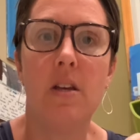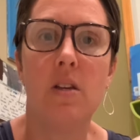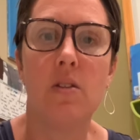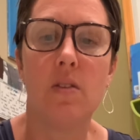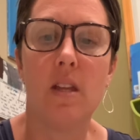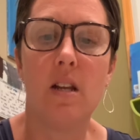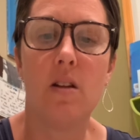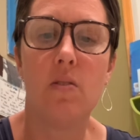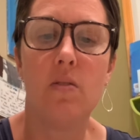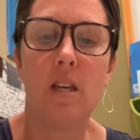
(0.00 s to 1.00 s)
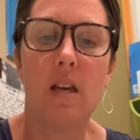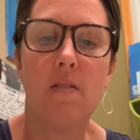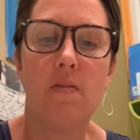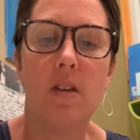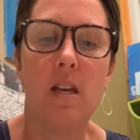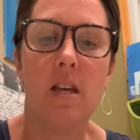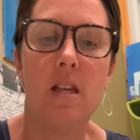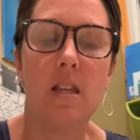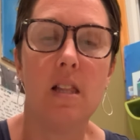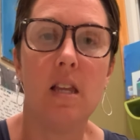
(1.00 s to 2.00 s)
So they not only have
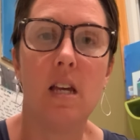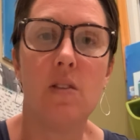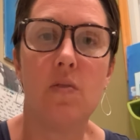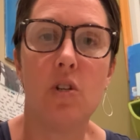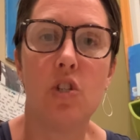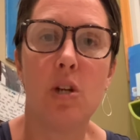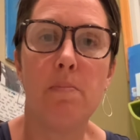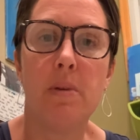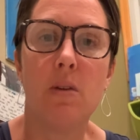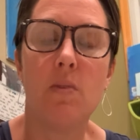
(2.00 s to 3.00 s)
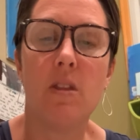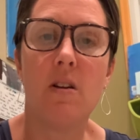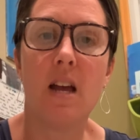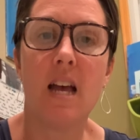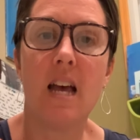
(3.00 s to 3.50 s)
the legs for jumping when they're